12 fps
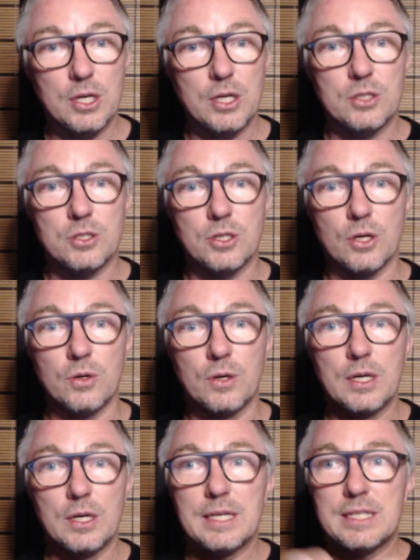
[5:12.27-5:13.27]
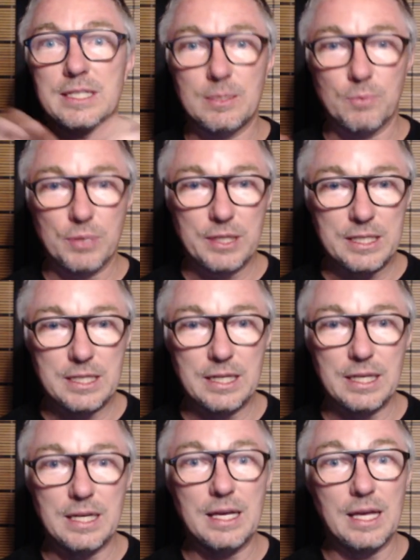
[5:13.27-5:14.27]
So
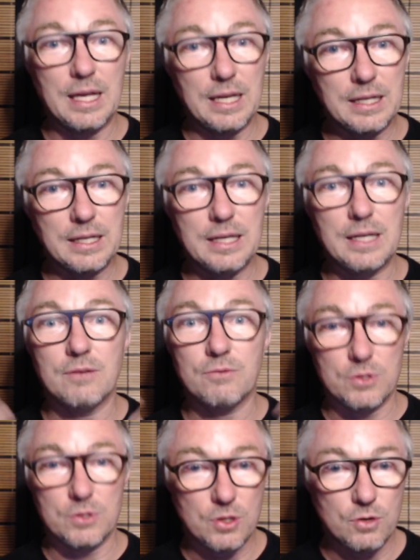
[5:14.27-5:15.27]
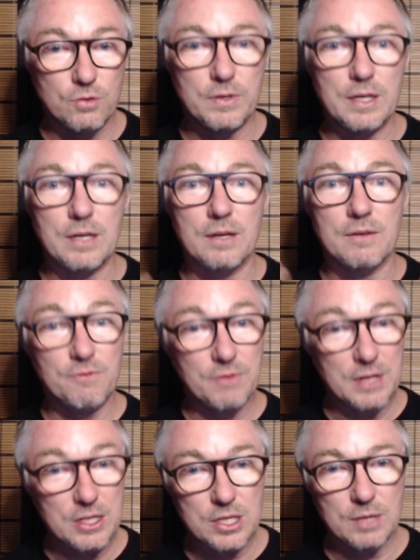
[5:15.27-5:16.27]
simplicity, healing, resolving,
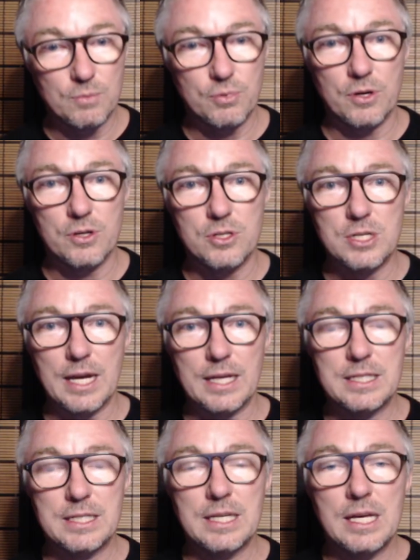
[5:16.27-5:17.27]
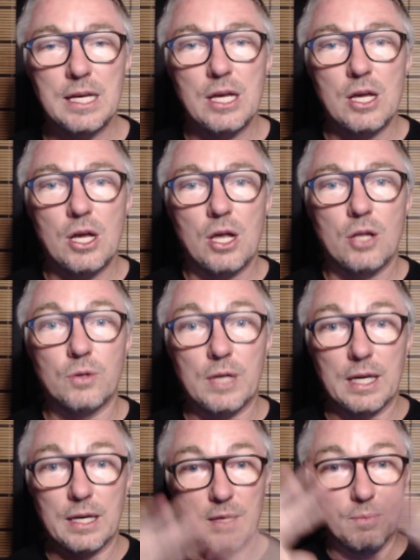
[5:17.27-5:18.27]
finishing projects,
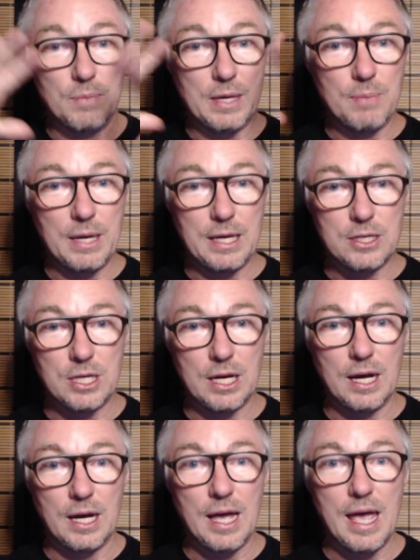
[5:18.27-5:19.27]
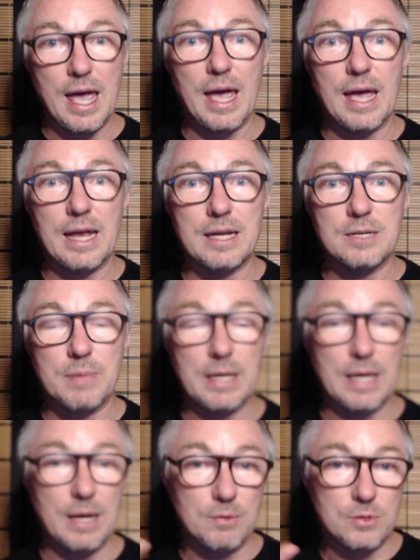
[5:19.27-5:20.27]
looking at the big picture and being
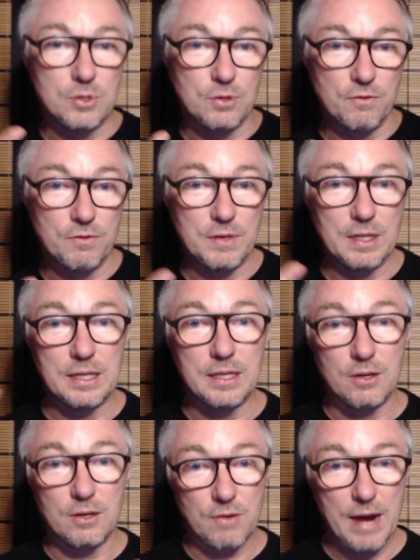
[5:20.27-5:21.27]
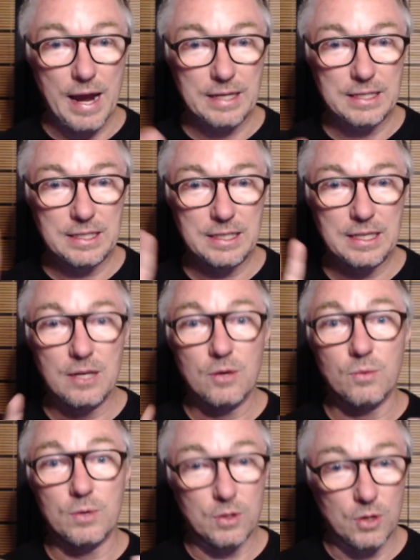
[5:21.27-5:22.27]
able to fill in the cracks
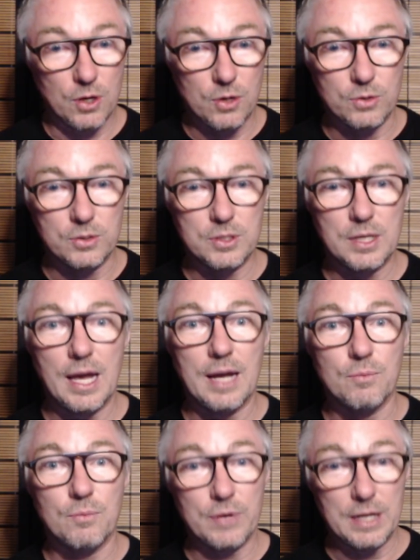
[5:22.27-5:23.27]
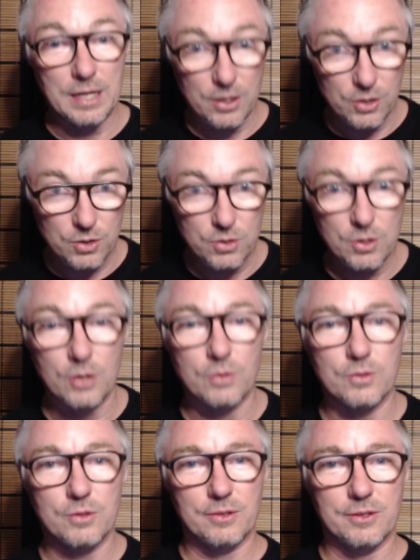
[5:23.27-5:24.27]
with gold and bring a new
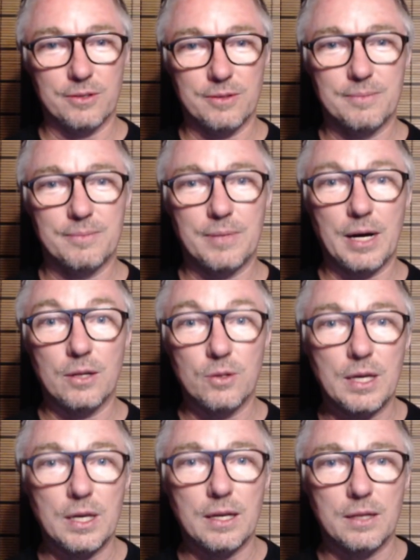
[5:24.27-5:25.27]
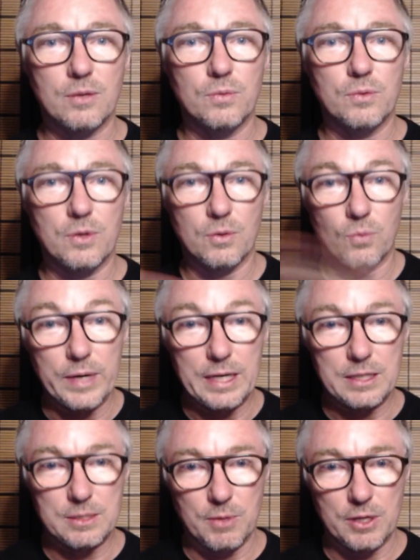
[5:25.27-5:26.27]
gold through by looking at the weak
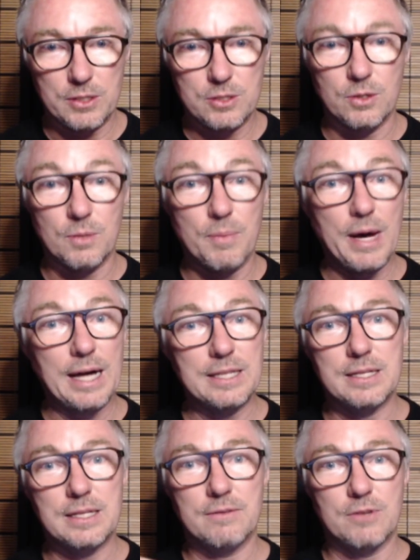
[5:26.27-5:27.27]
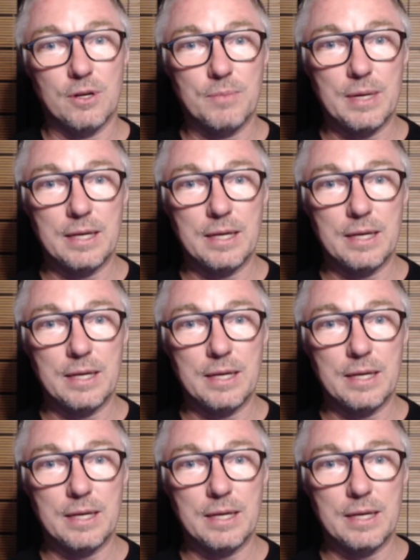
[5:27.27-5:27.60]
spots or the parts that have not